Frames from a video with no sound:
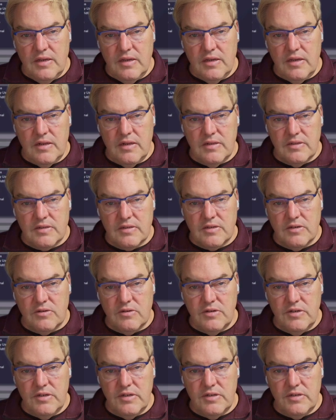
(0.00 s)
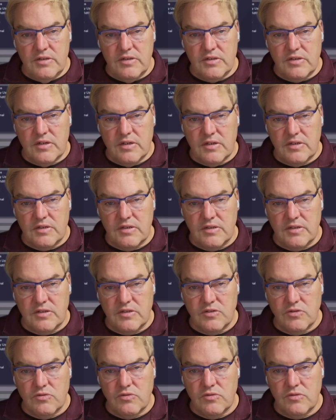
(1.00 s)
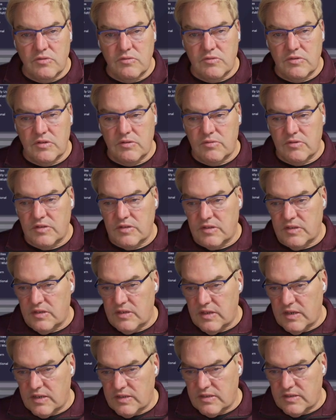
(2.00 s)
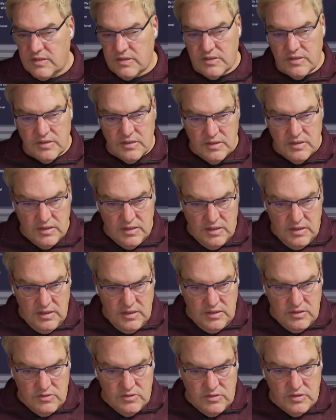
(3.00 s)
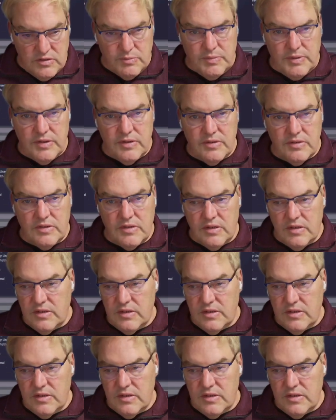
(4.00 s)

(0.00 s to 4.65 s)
Let's go here. Starting soon. What was the text? Transparency